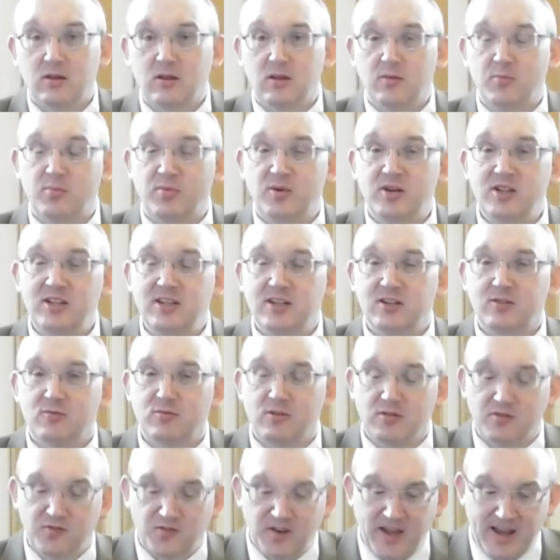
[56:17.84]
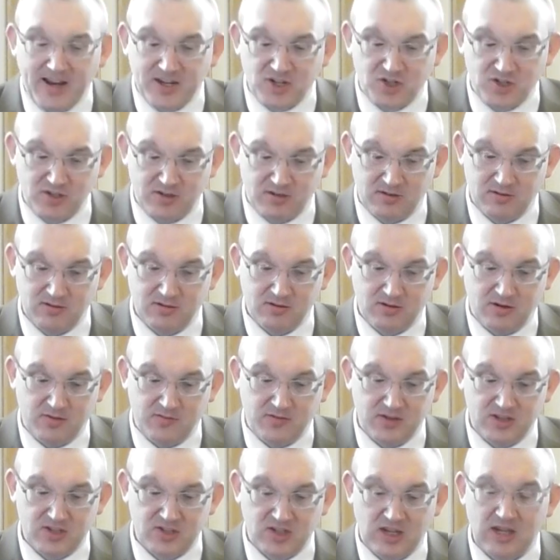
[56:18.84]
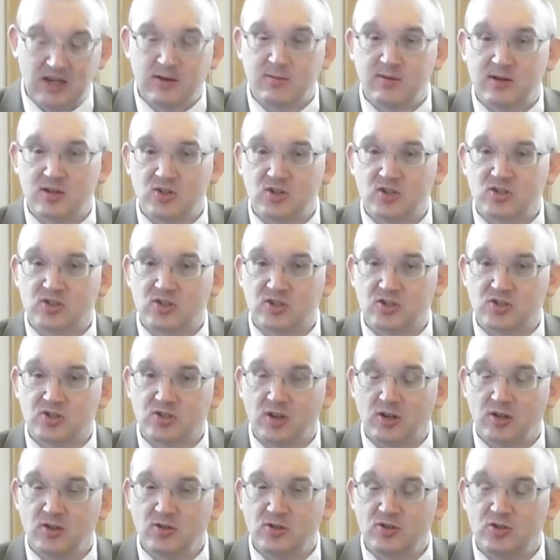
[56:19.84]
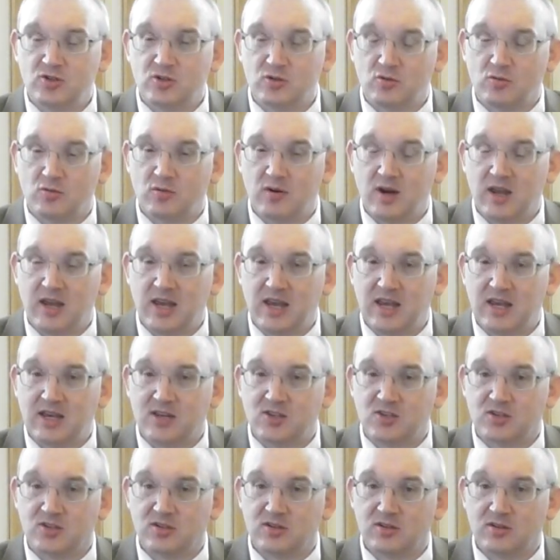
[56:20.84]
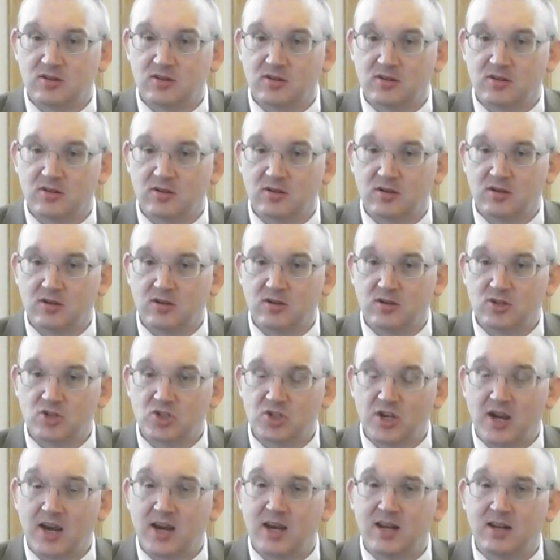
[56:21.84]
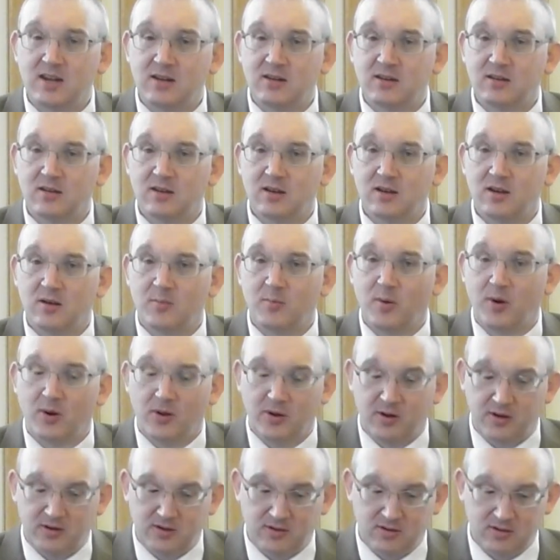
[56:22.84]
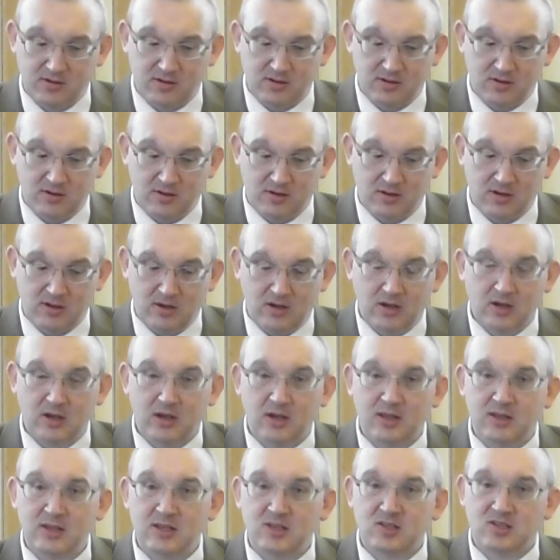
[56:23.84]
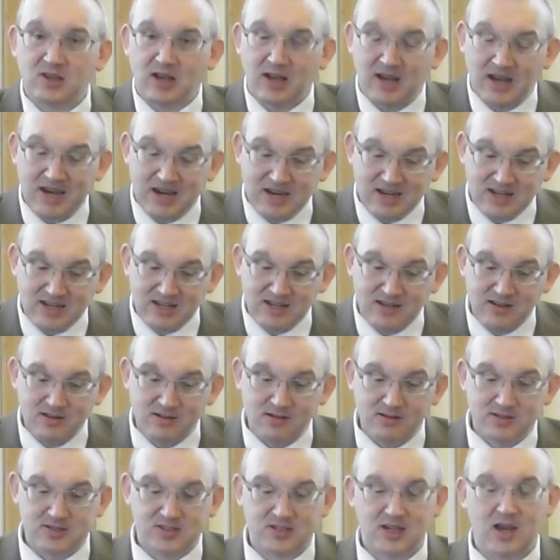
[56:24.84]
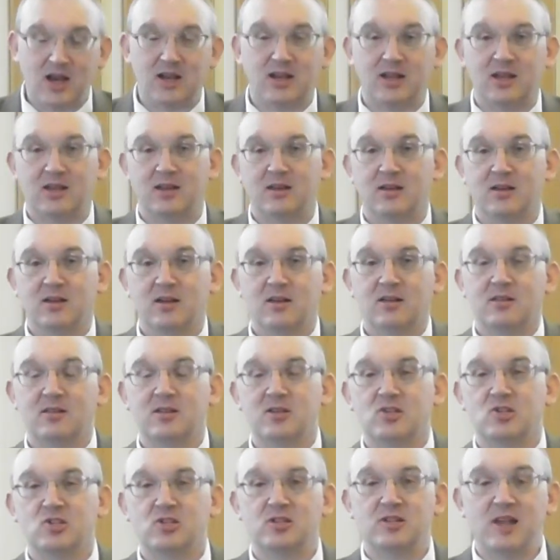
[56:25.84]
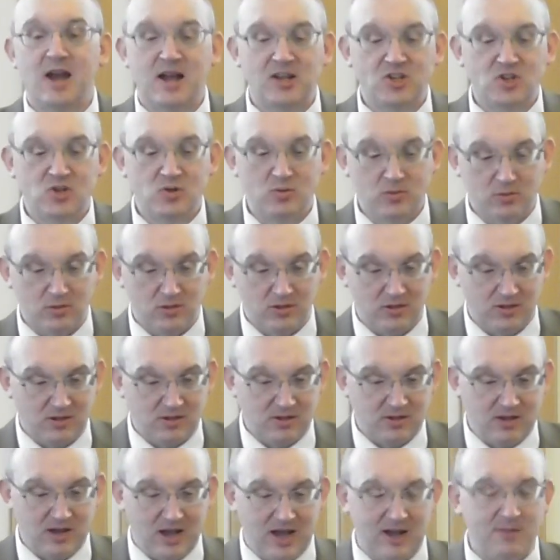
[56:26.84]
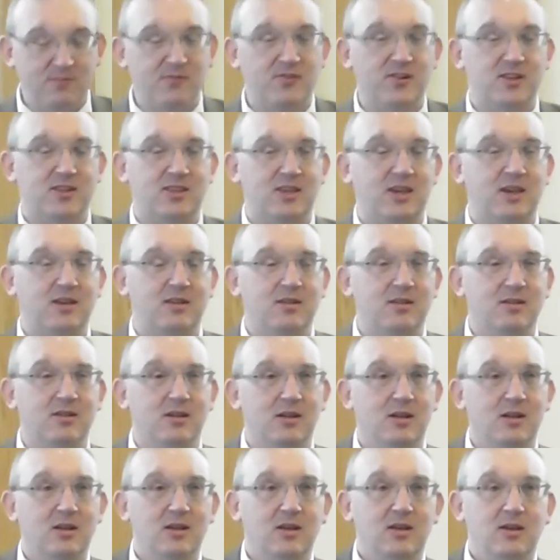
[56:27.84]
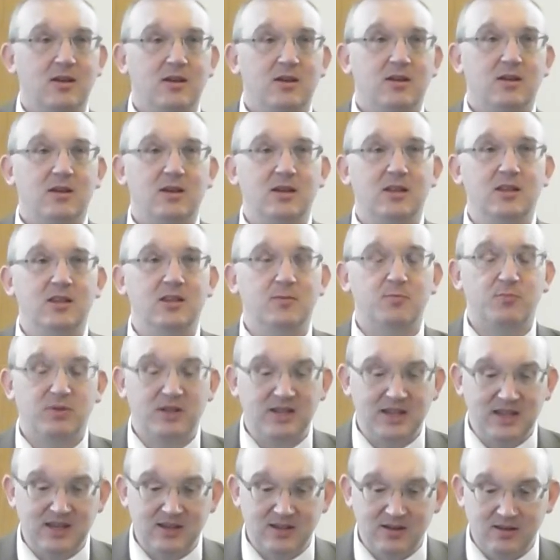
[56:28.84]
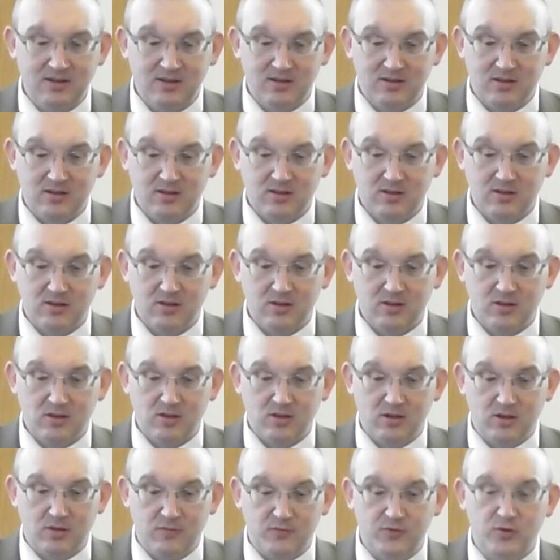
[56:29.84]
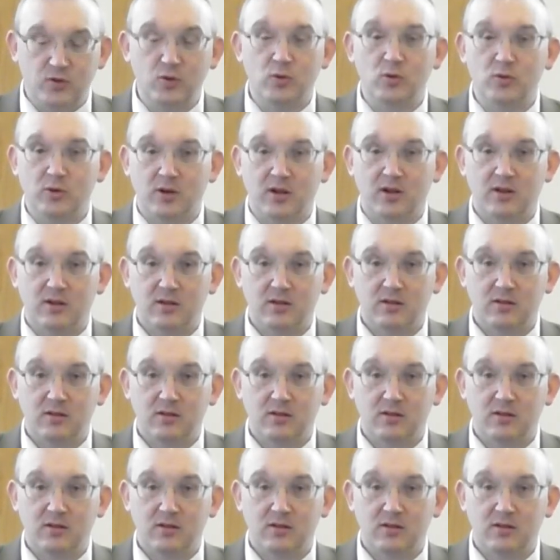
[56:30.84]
The brilliant reflection of this image as the sun's rays shine upon it in this ideal setting, this natural amphitheatre in the plain of Dura.